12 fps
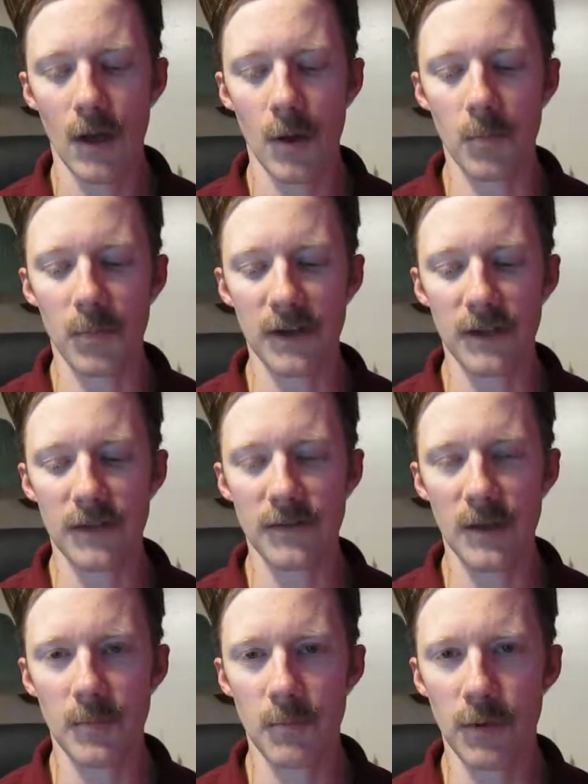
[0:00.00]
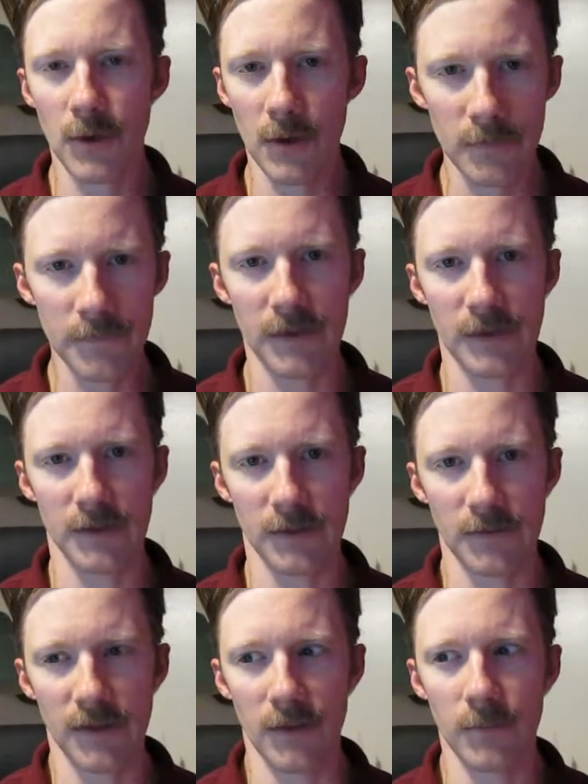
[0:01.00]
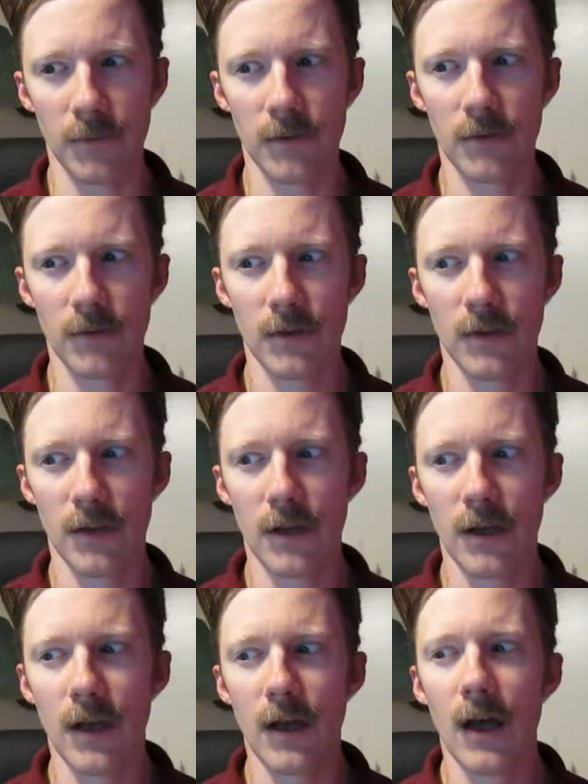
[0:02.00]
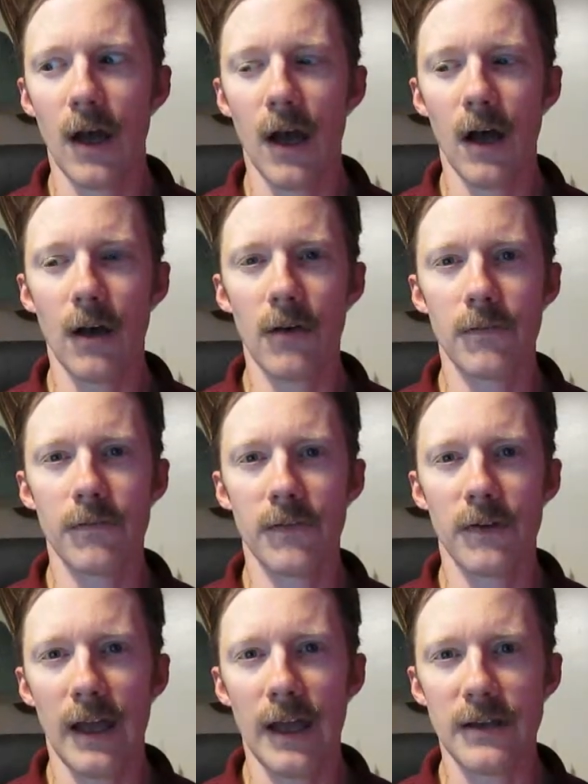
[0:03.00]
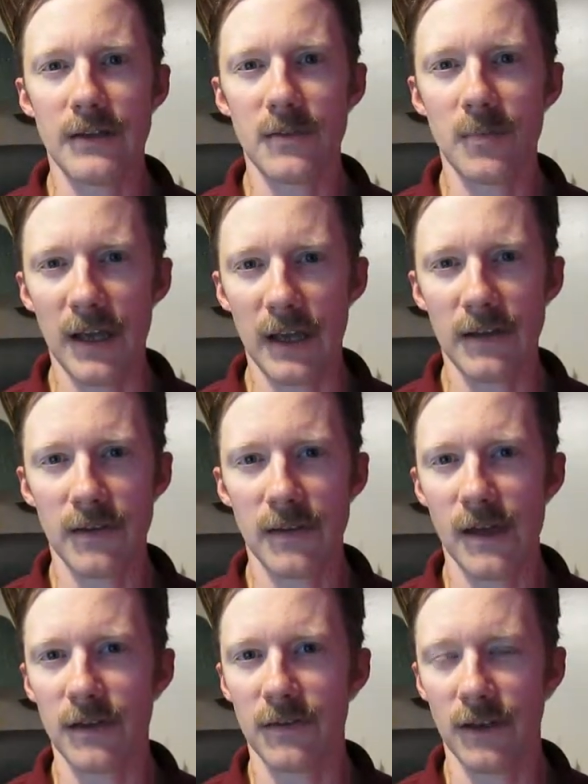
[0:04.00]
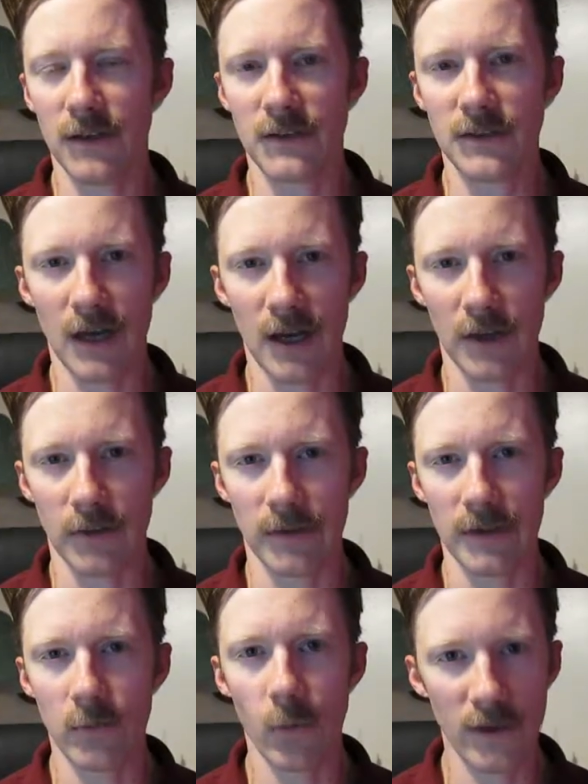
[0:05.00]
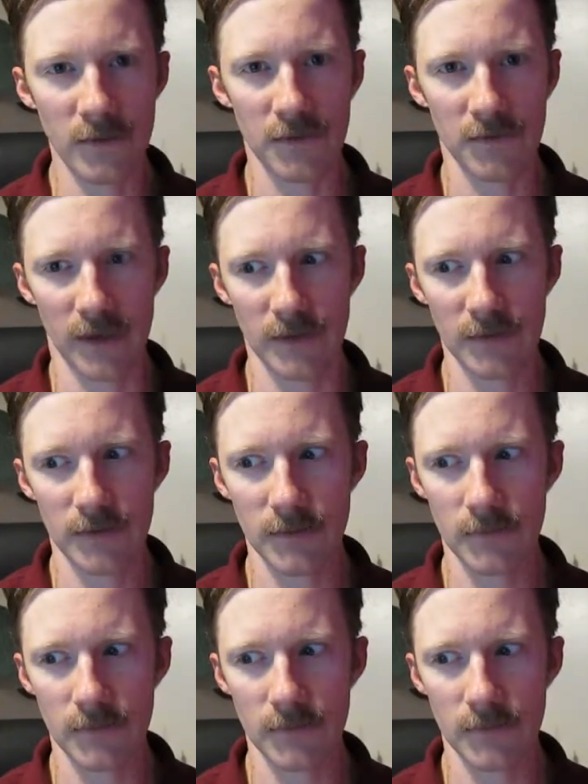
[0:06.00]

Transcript: But it's a perfect example of a debate that is entirely one-sided.